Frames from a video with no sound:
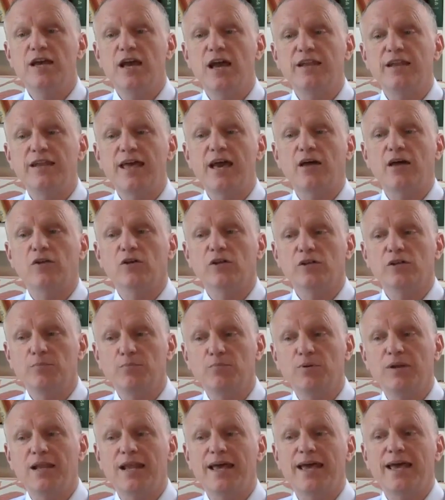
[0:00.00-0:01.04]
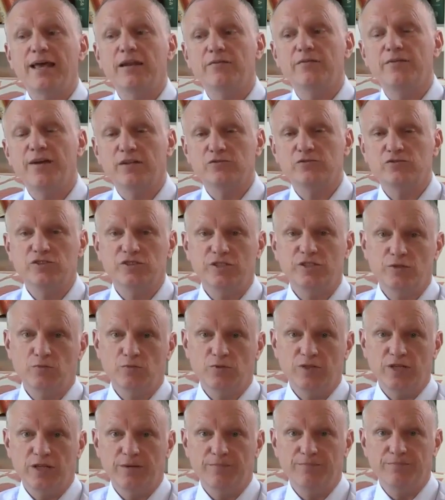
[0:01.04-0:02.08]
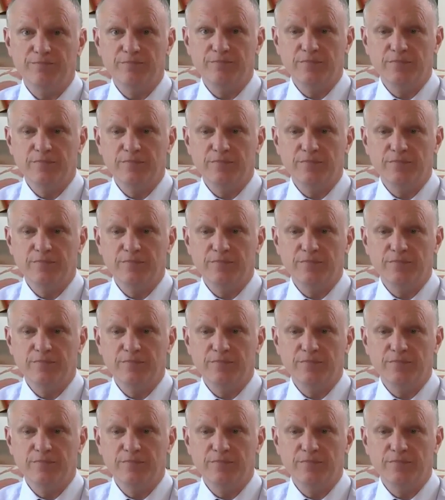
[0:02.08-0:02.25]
and outline a plan of how to deal with it.